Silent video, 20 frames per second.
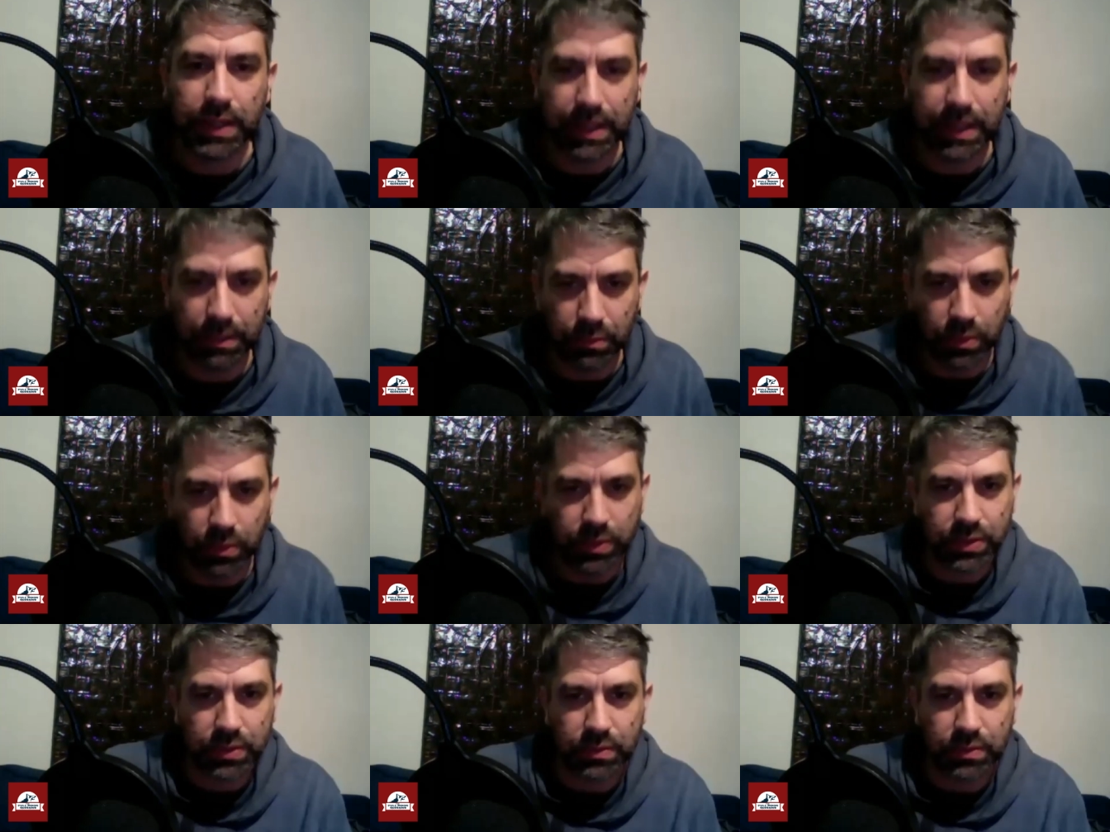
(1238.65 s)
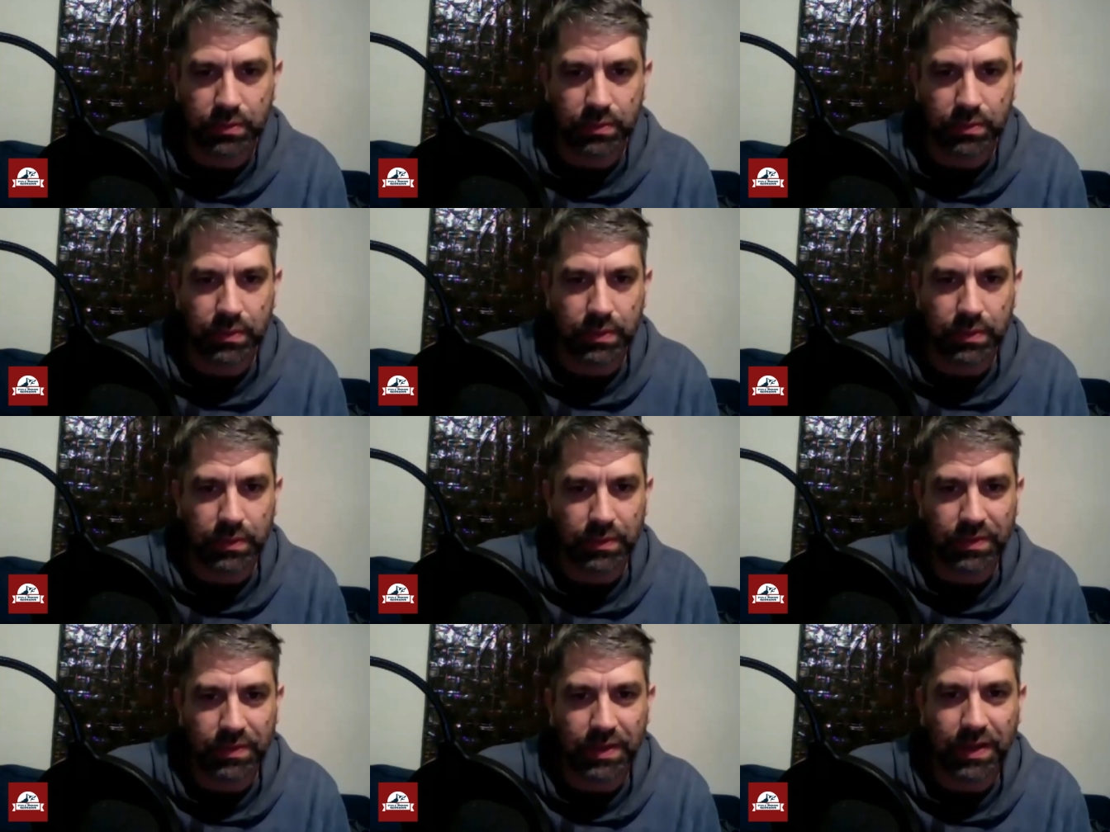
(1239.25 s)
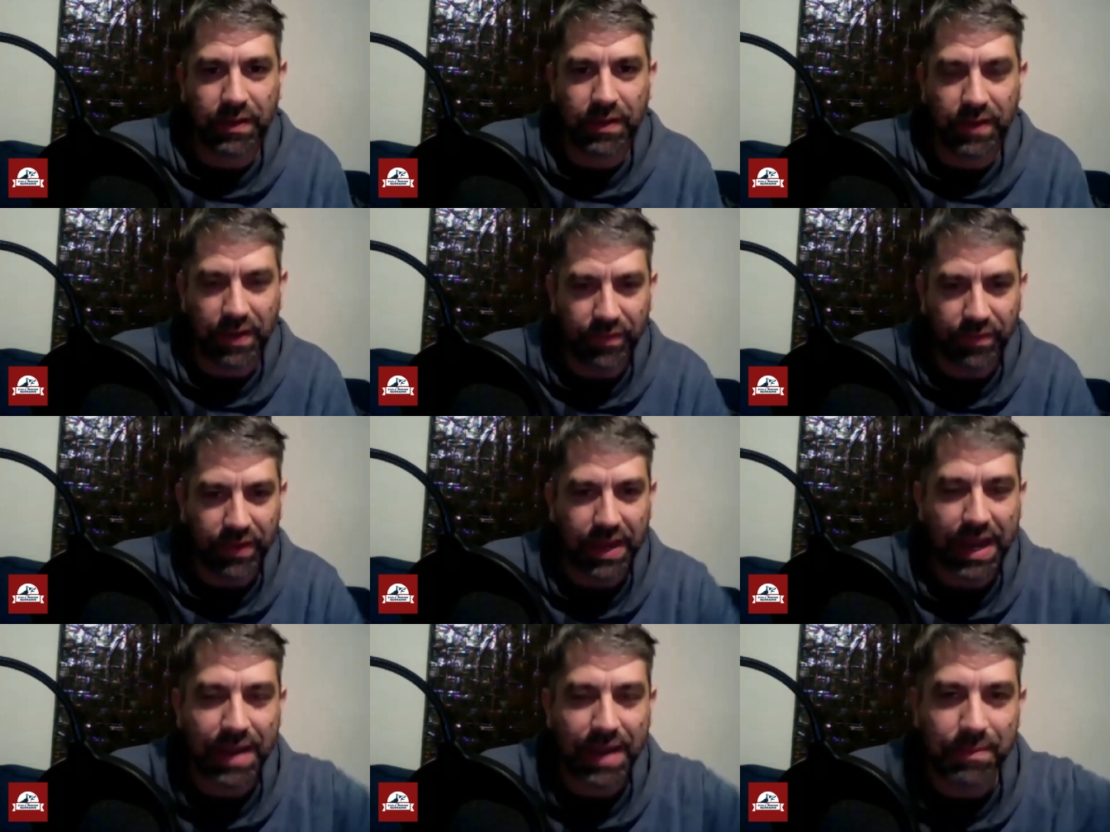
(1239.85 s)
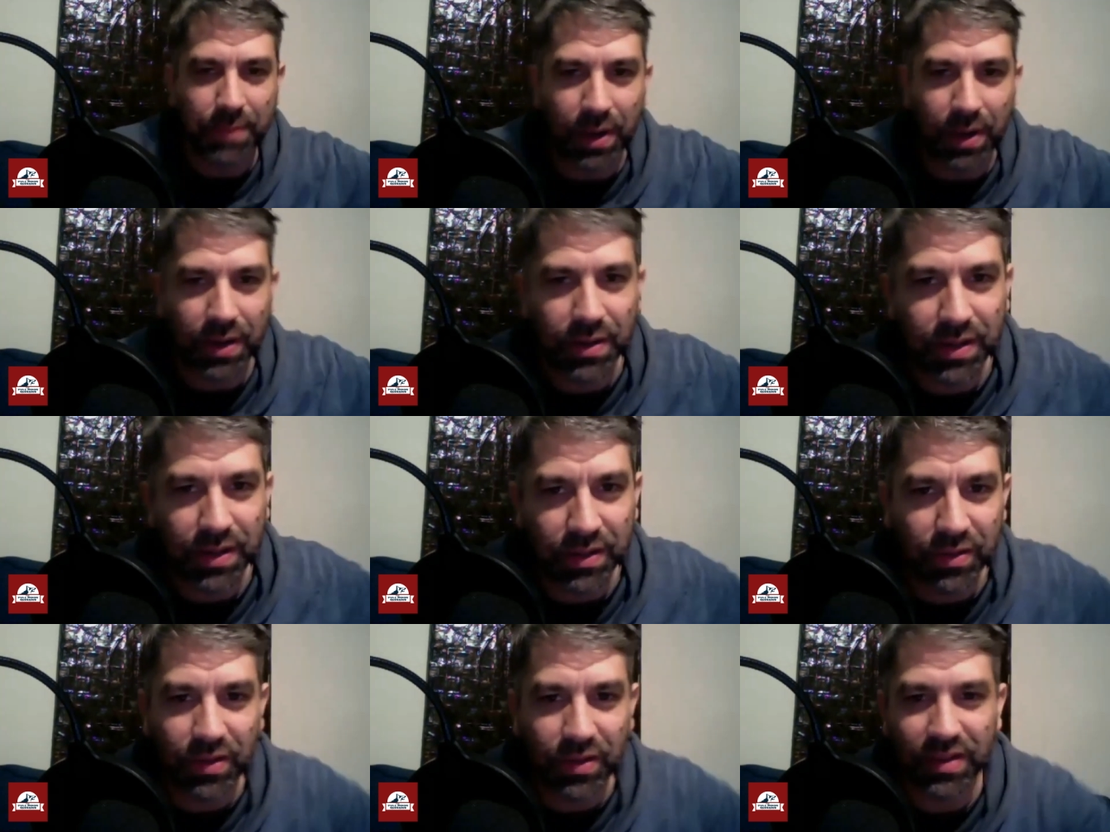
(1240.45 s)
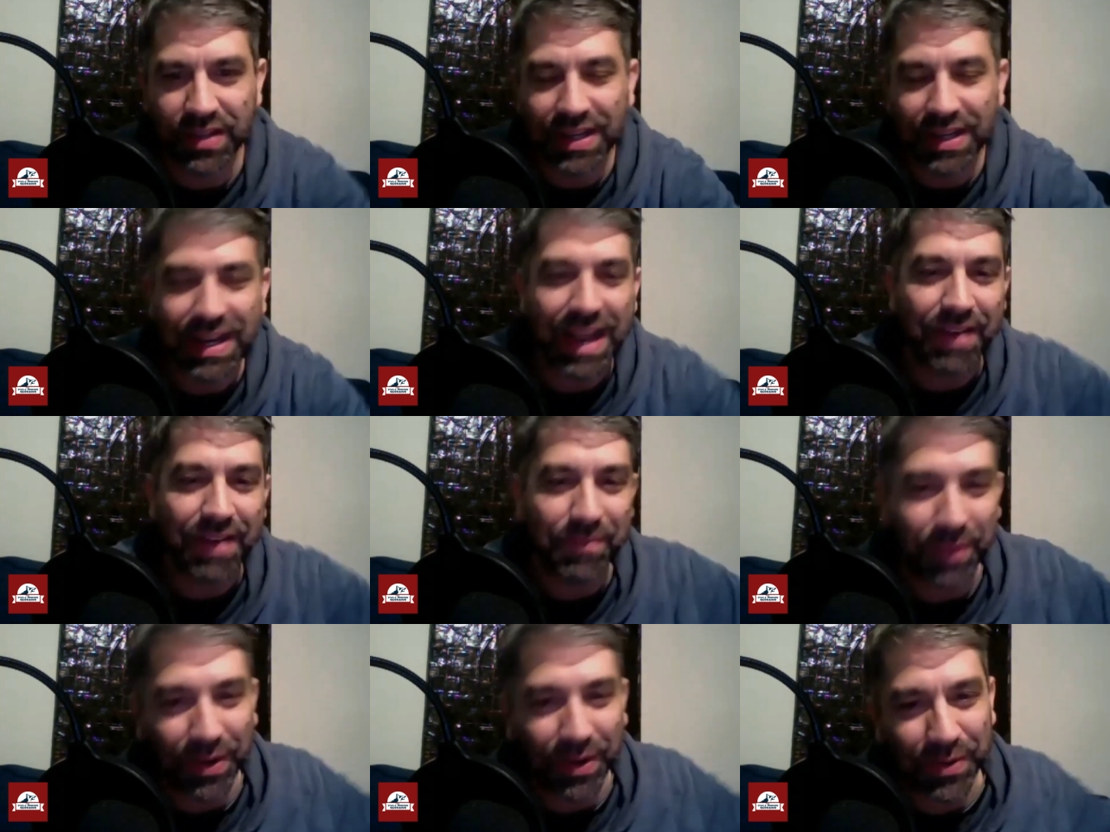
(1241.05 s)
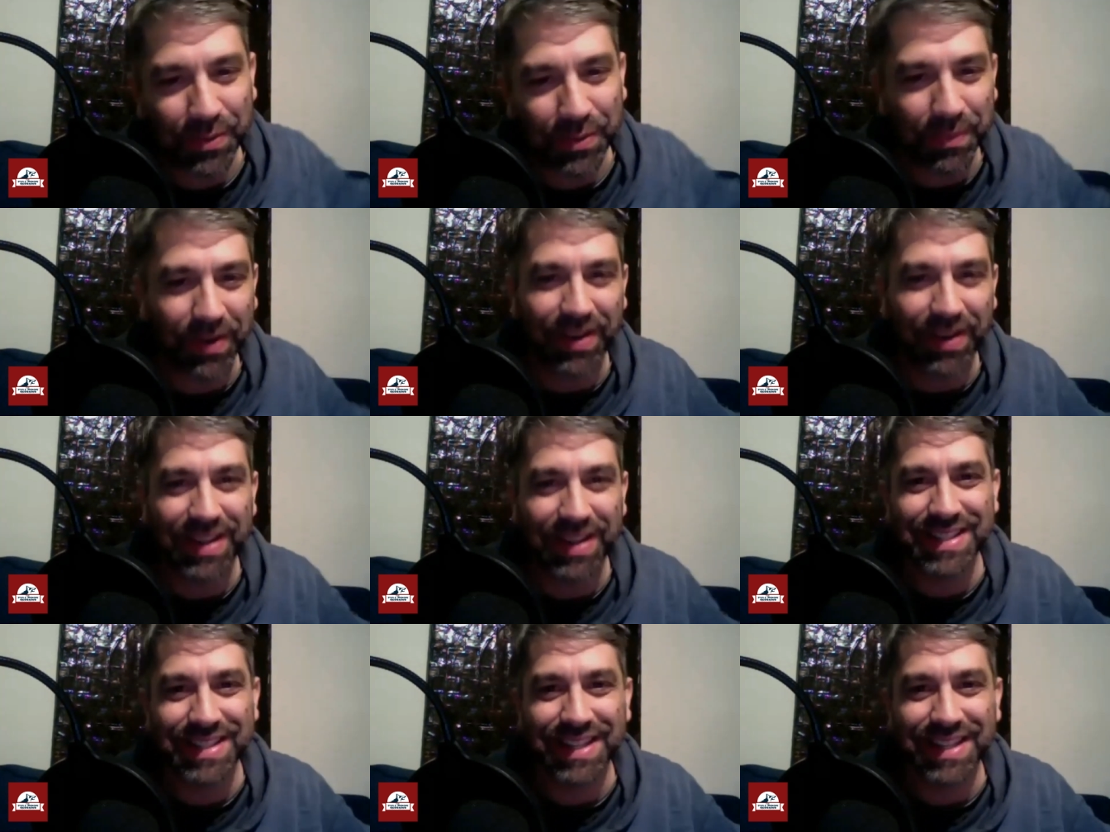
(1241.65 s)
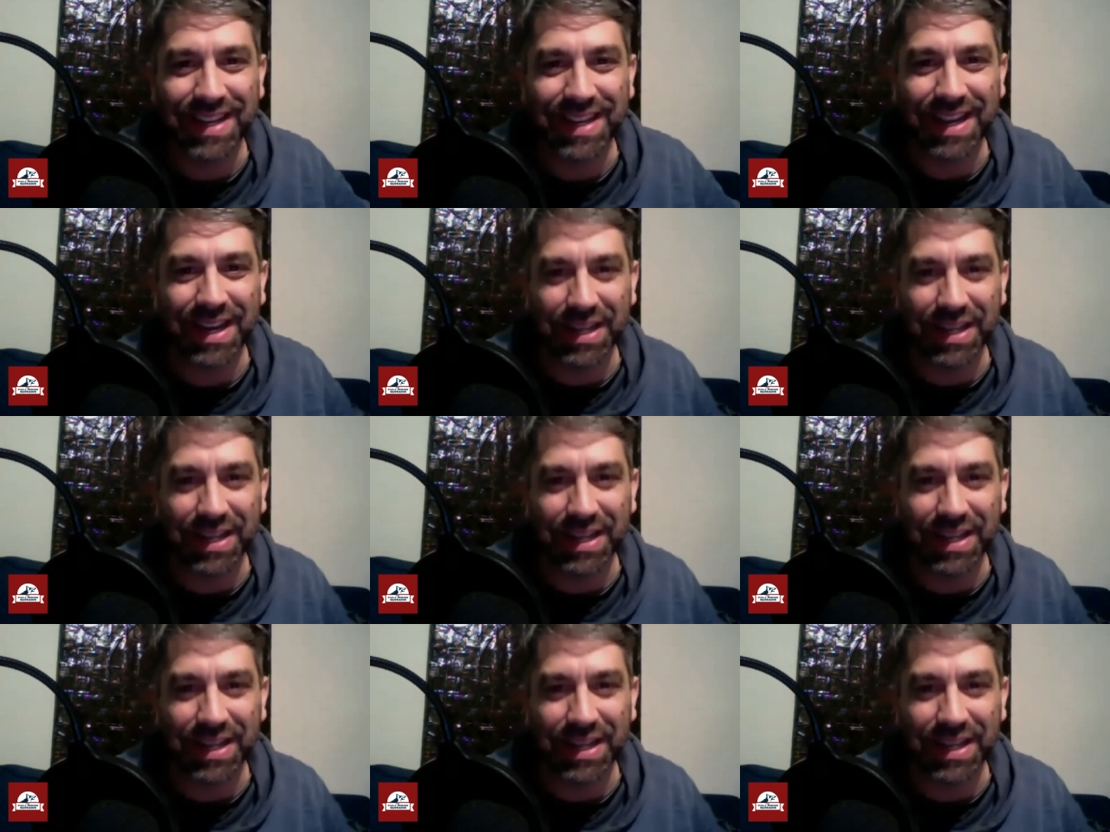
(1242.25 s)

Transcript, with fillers: It was if it had Michael didn't have Michael Myers in it,